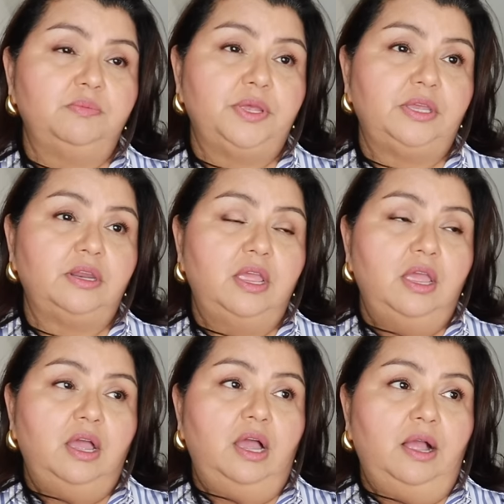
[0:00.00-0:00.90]
bit,
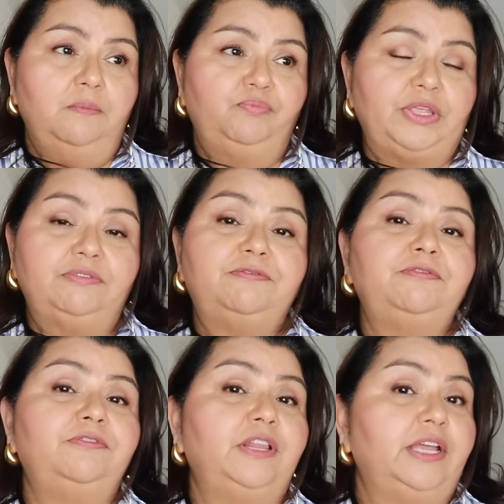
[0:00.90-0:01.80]
um, it
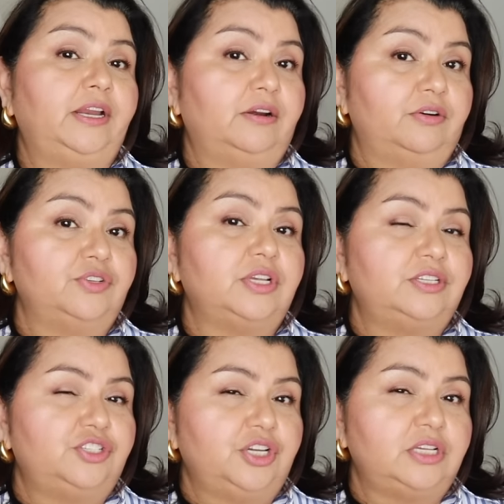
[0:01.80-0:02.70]
flares
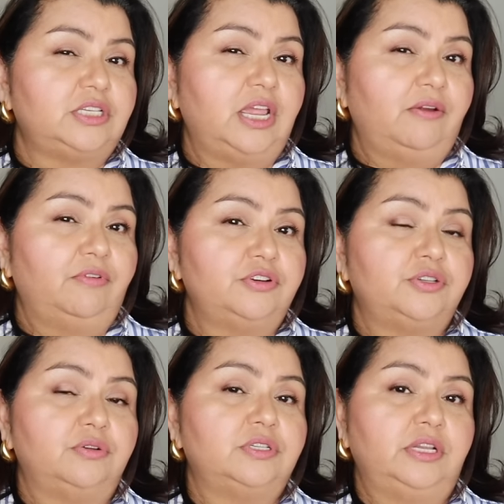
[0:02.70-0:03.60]
just ever
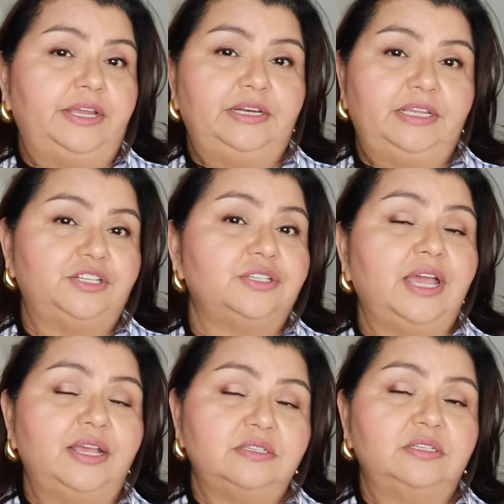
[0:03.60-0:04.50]
so slightly. It just
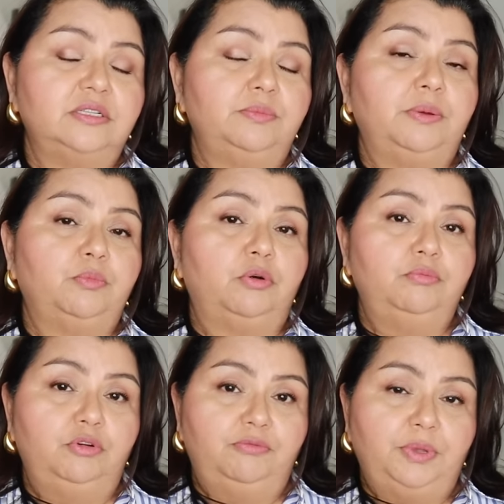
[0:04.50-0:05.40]
has a little bit more
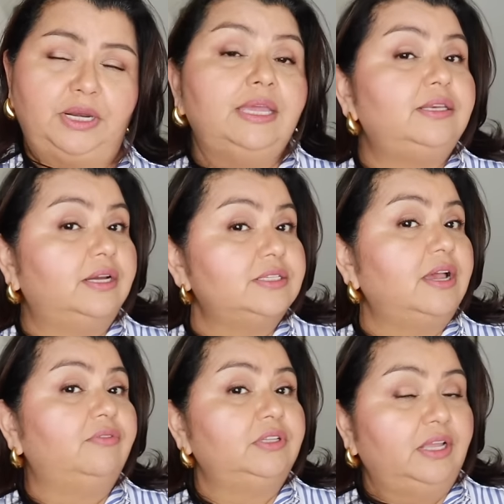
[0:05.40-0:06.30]
movement. It does
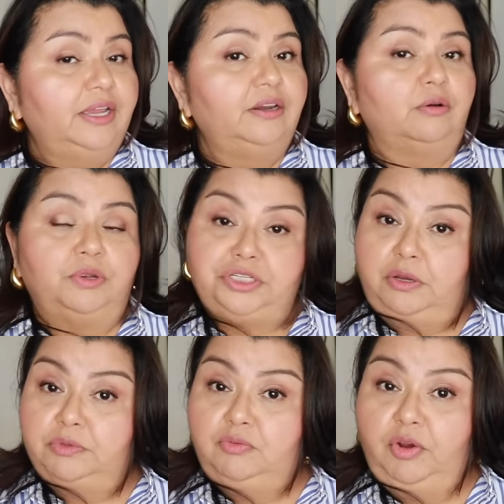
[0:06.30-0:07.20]
have a liner, which
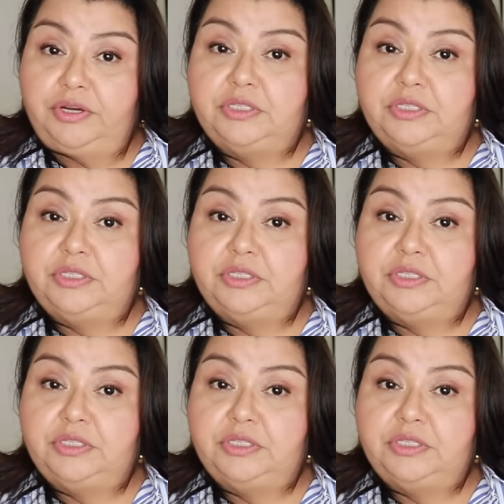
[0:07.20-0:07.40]
I was very